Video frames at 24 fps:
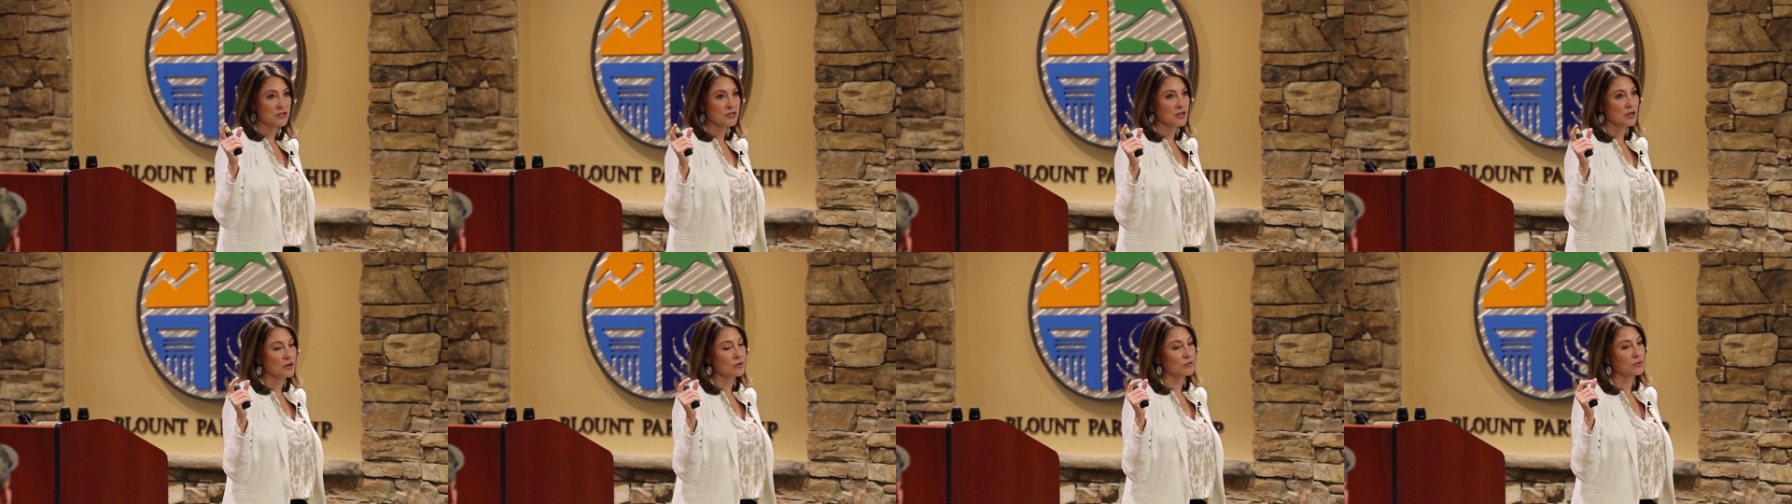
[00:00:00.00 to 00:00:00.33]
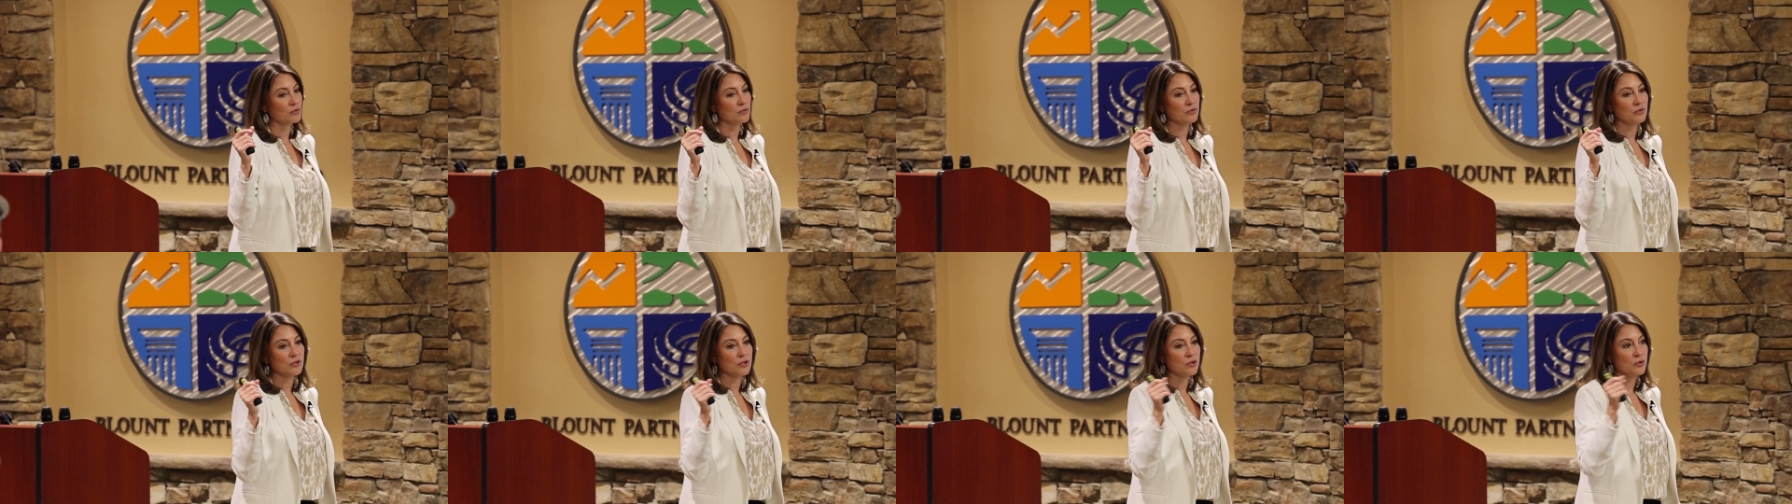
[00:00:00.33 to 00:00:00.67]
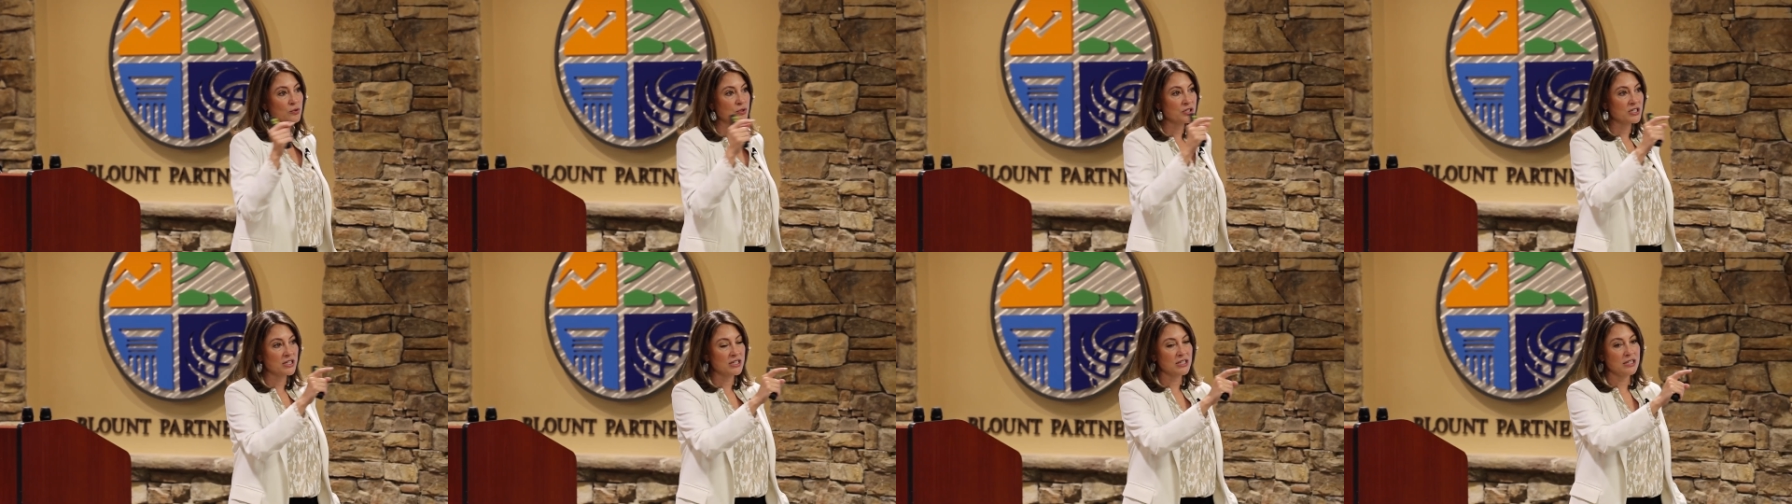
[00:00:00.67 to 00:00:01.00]
So,
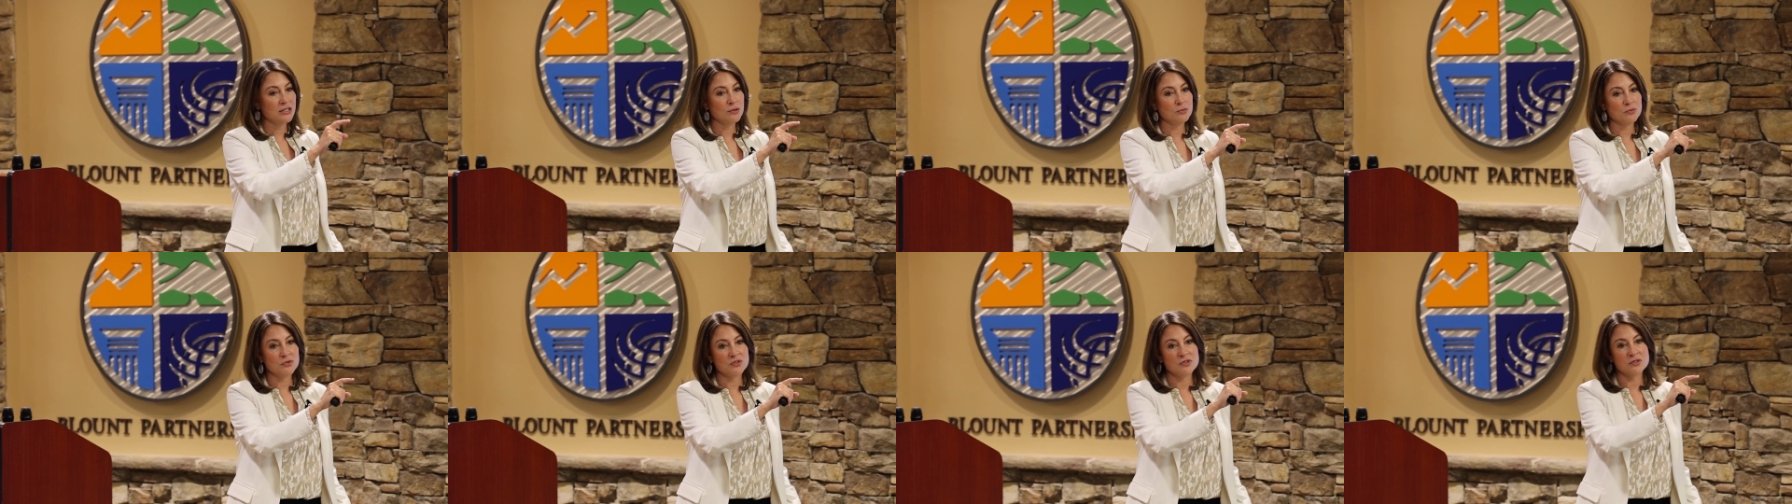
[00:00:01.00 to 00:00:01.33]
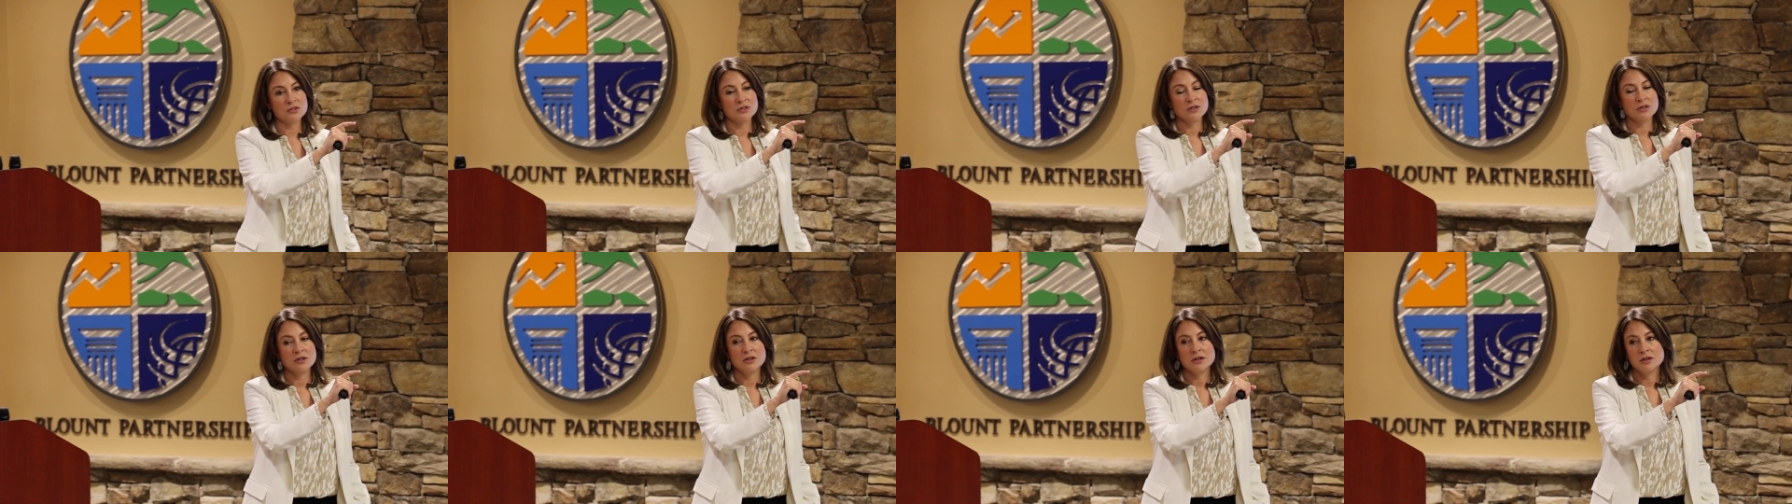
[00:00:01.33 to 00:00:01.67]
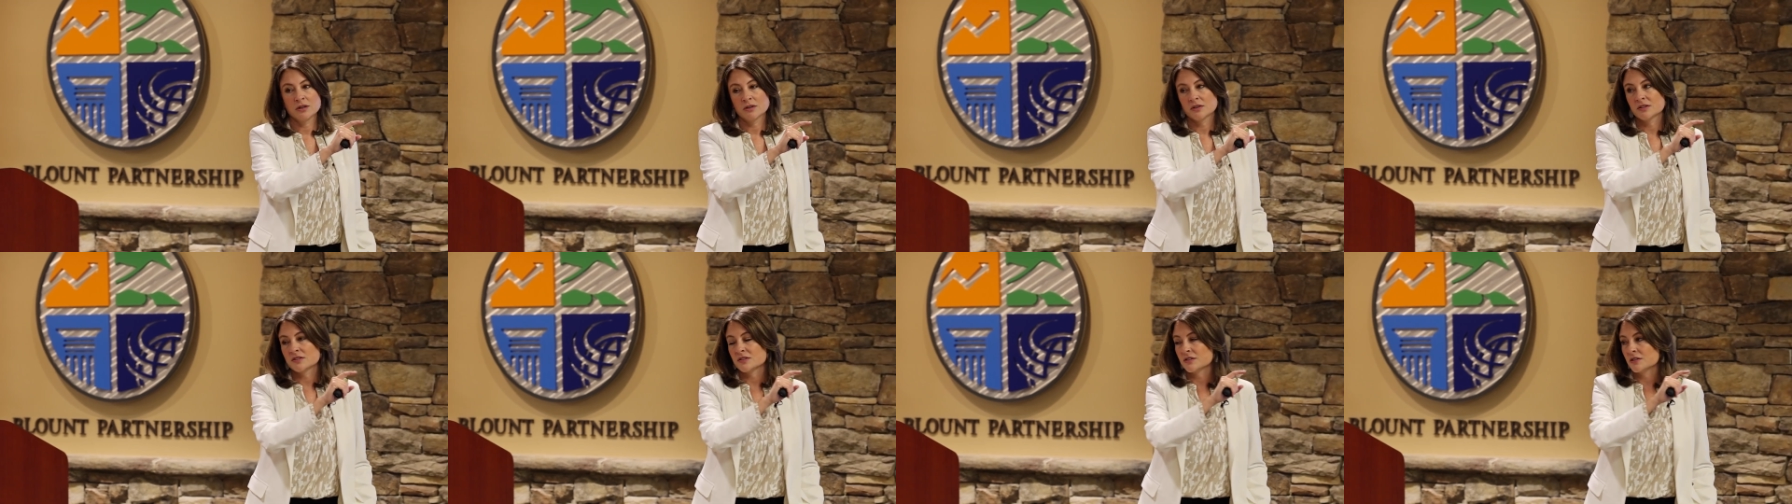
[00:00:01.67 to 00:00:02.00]
new teams,
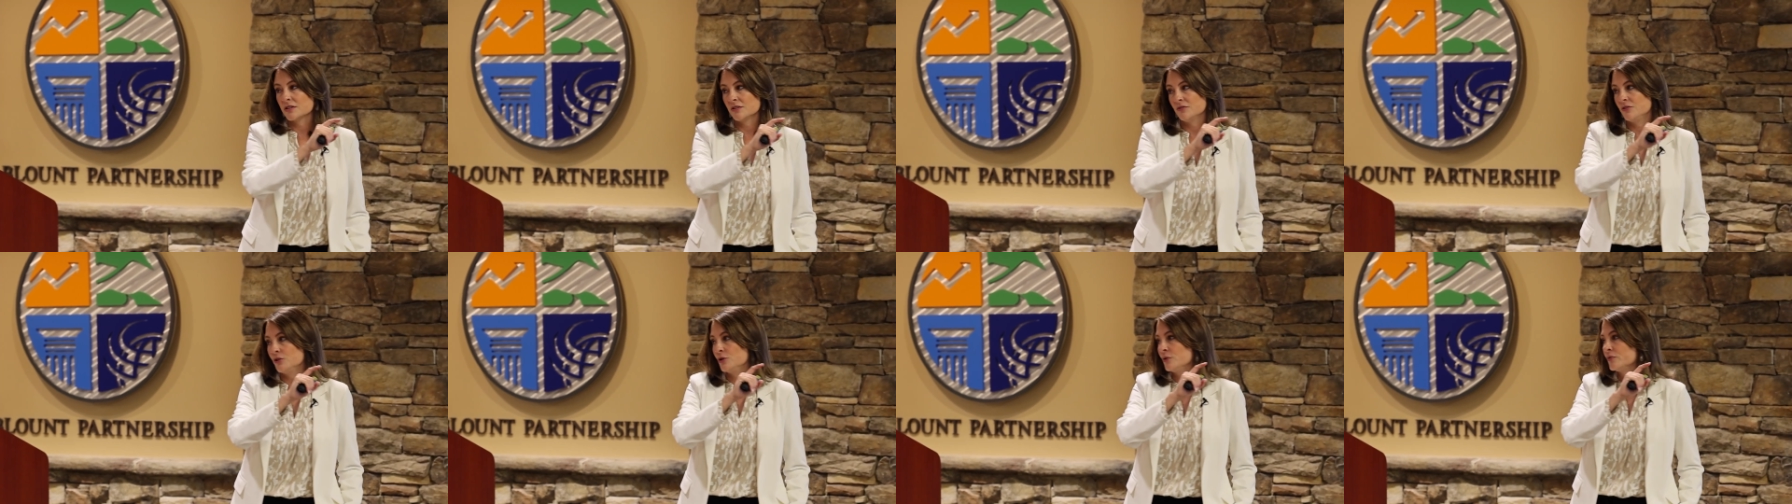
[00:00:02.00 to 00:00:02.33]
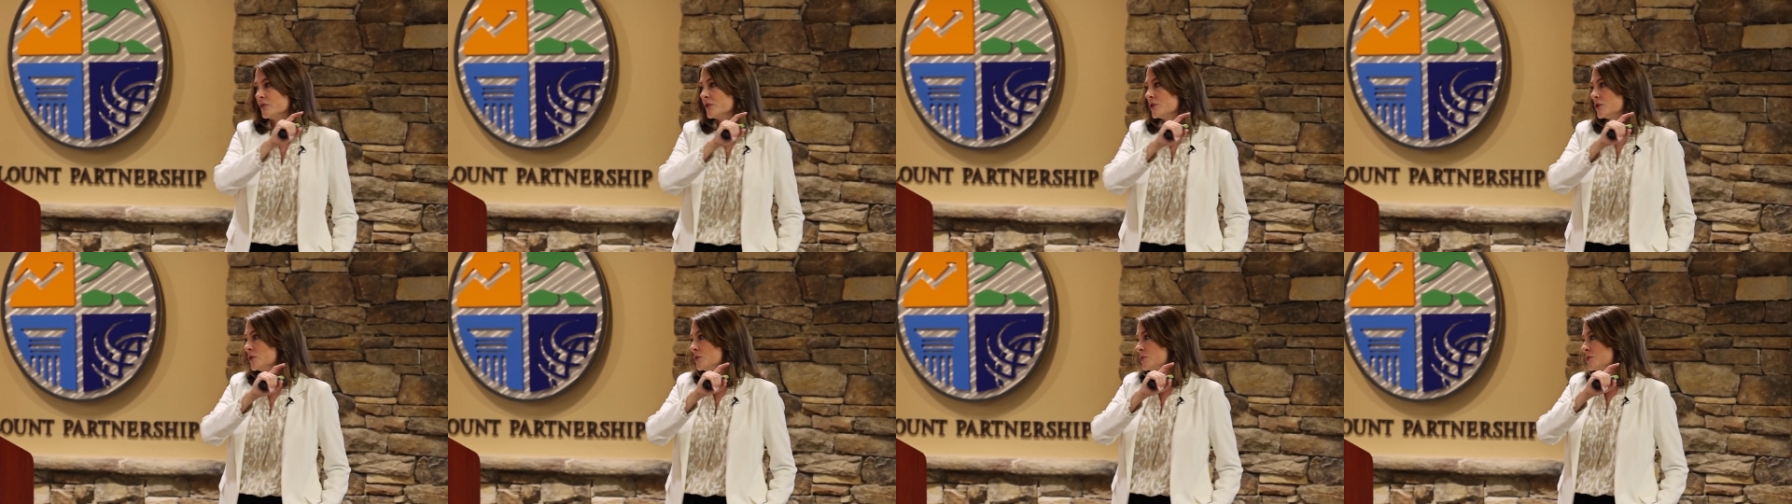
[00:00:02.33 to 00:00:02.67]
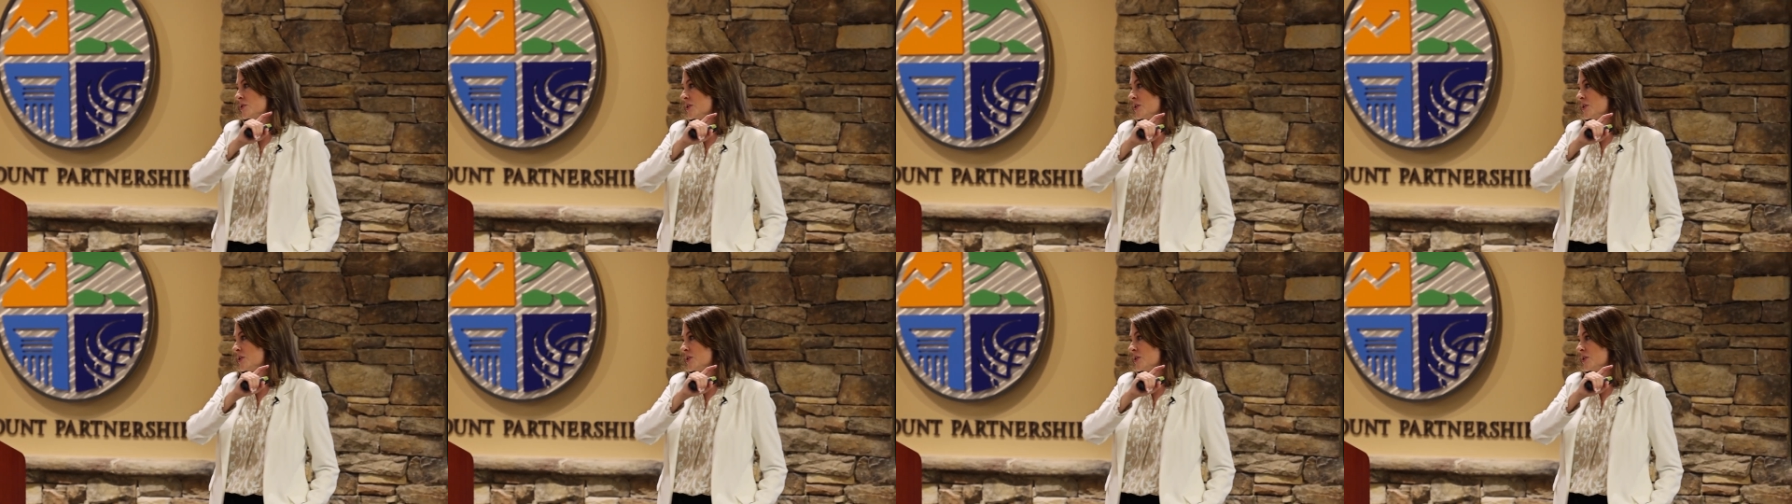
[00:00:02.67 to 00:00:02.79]
listen, if you have a new